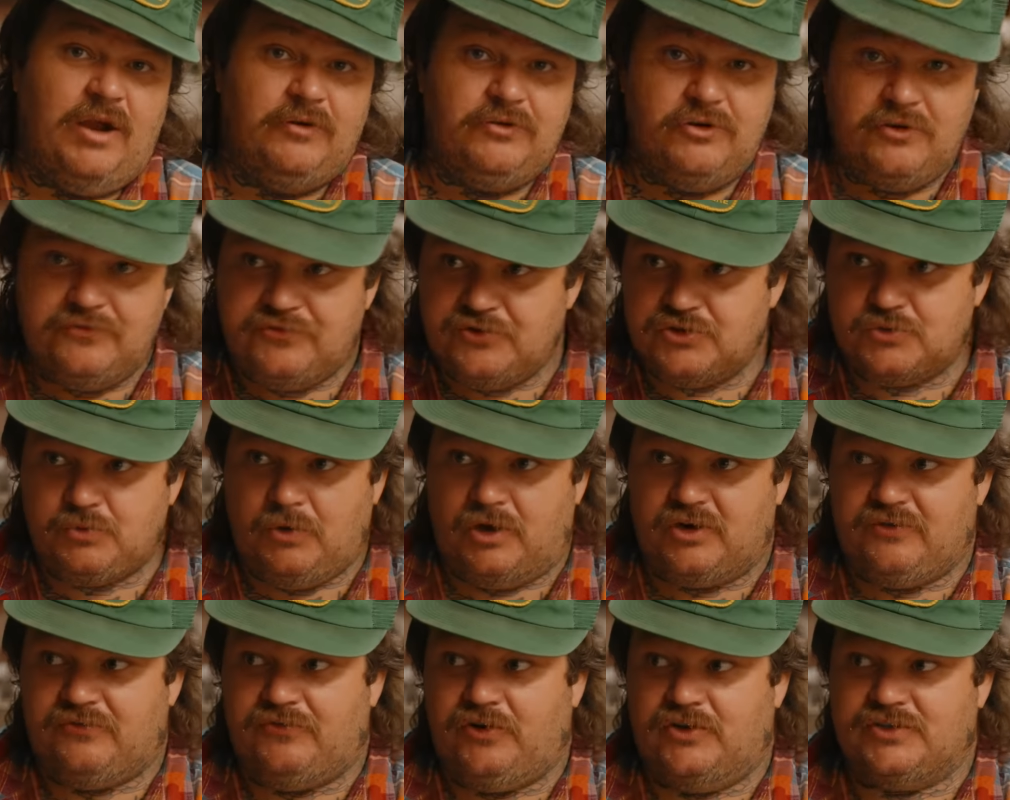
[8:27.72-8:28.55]
I don't know if there's
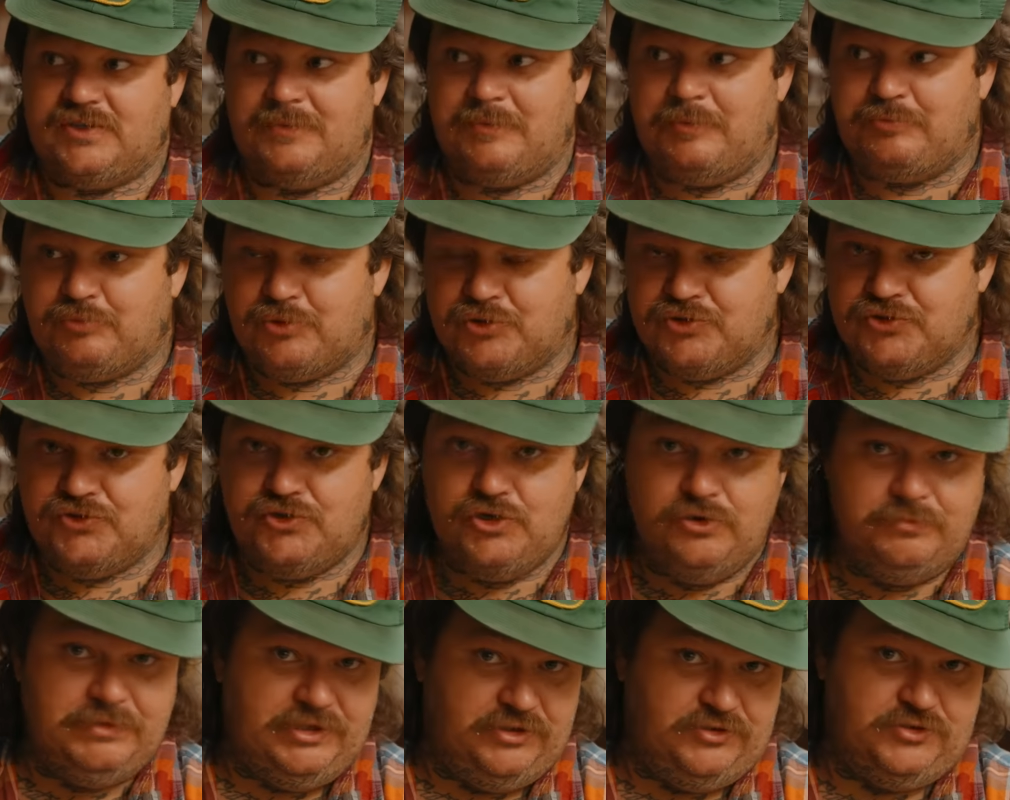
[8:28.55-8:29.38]
waterfalls. I'm
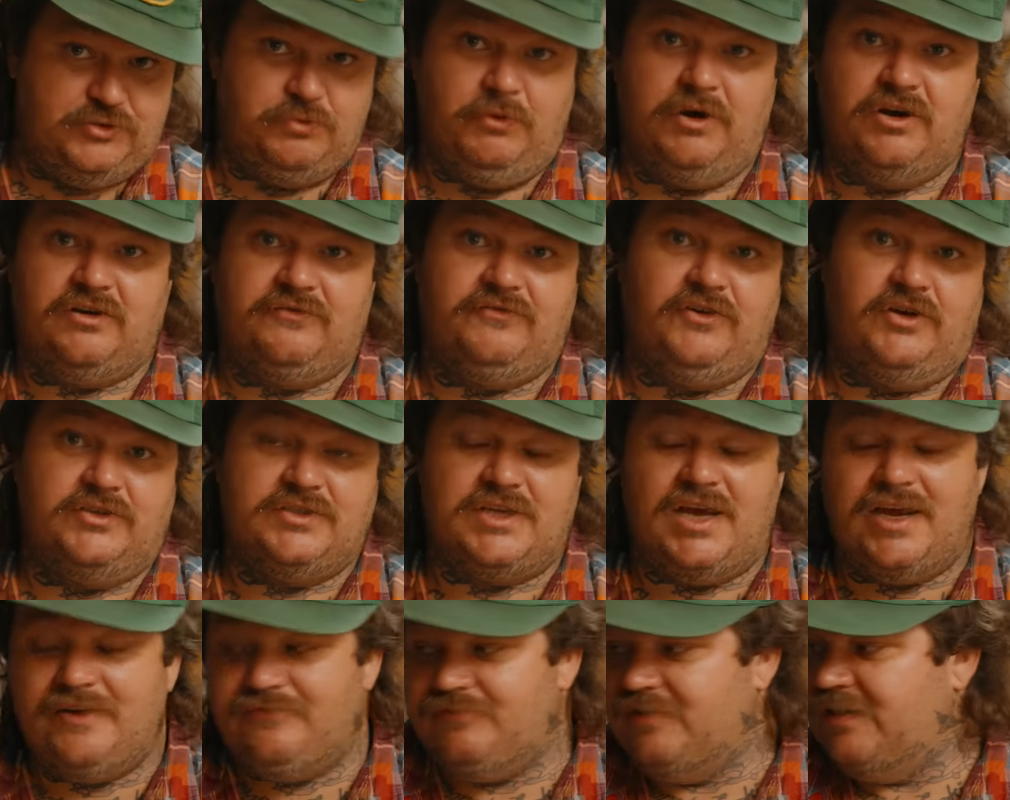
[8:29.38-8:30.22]
presuming there's waterfalls.
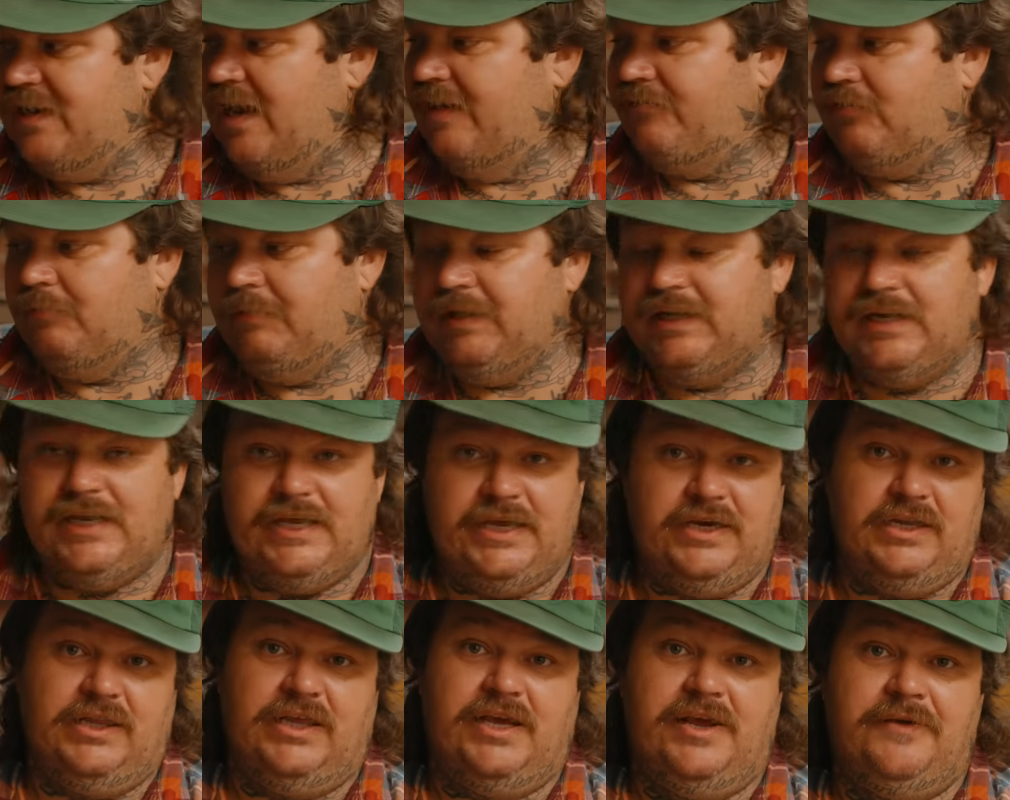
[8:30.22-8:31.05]
I've never been to
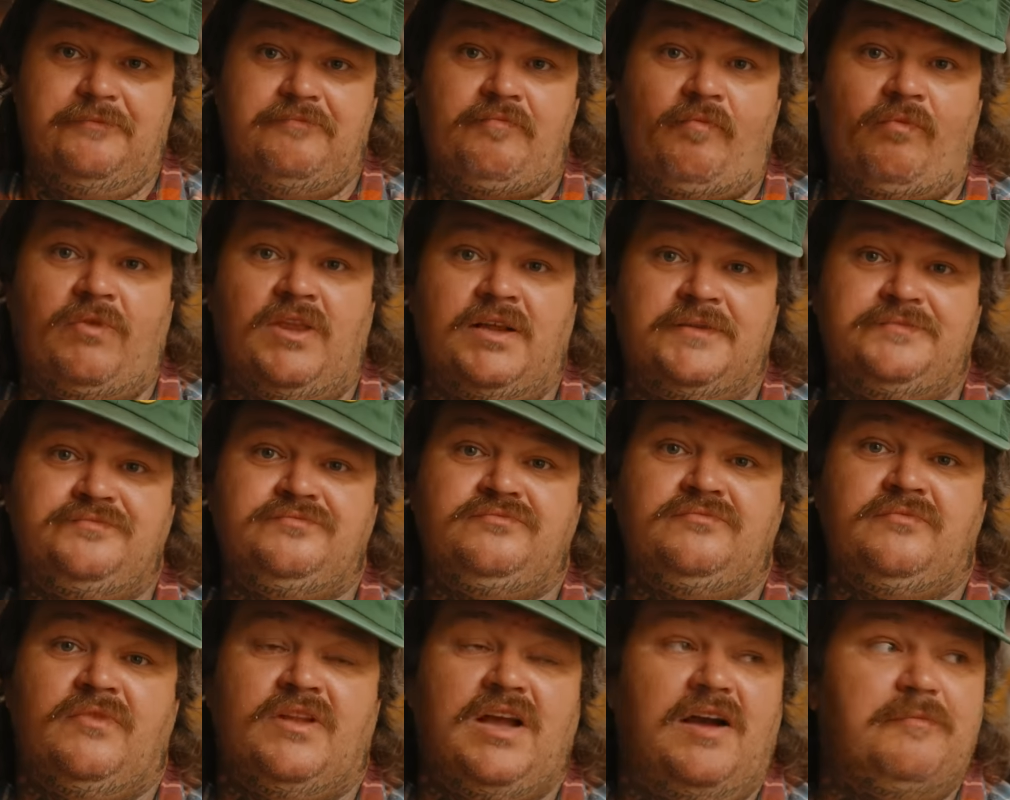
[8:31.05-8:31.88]
Italy.
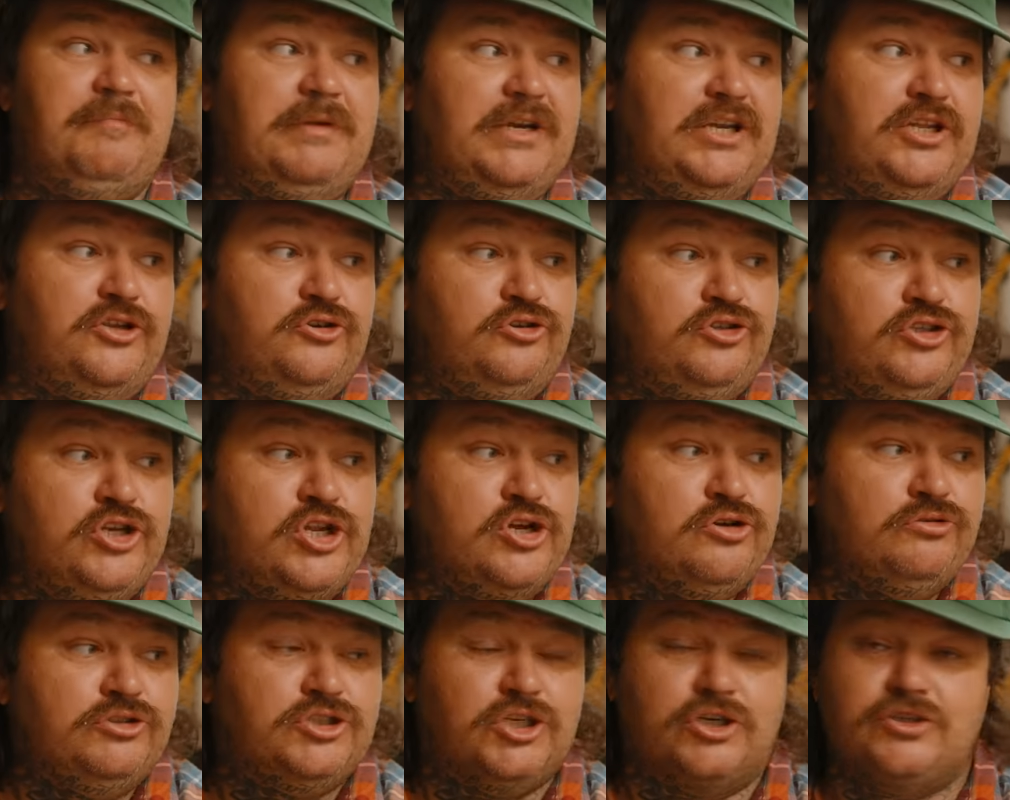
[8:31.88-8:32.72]
I've been to
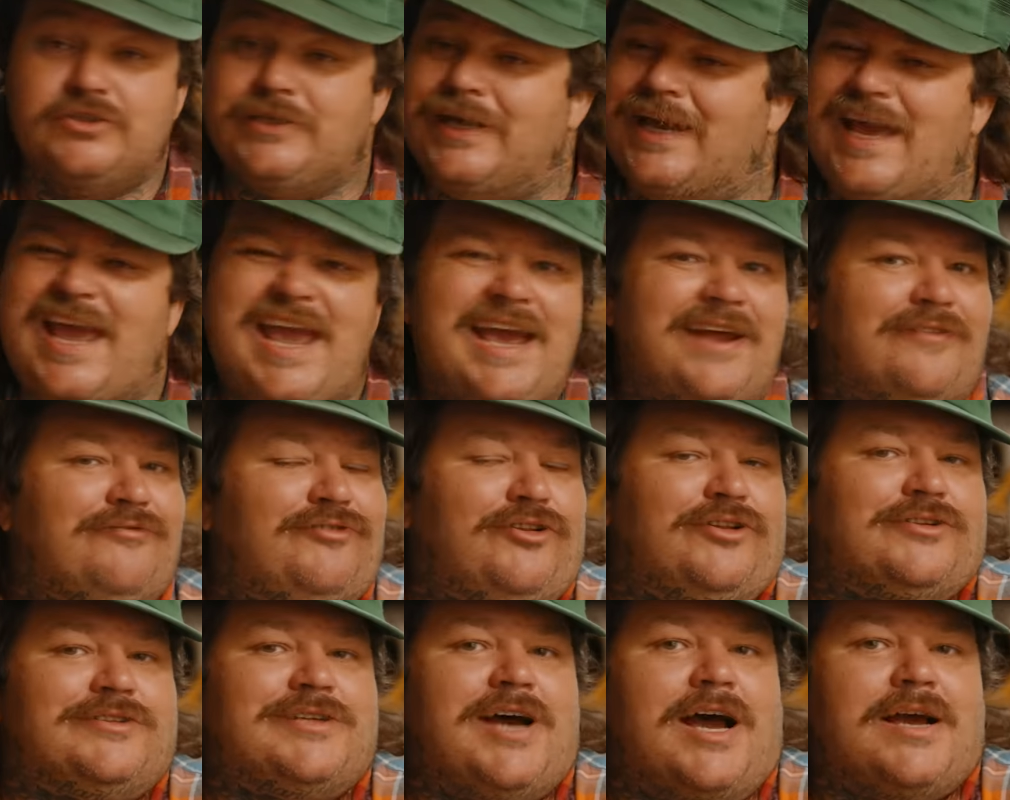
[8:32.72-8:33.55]
New Jersey a
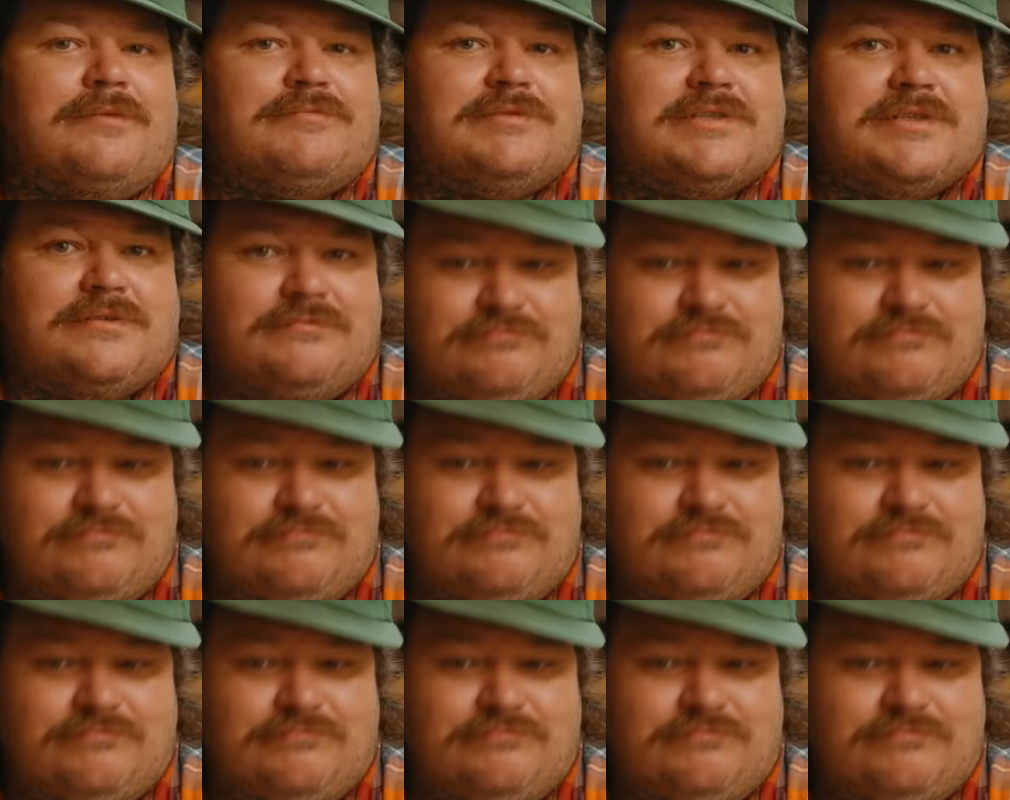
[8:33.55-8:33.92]
handful of times.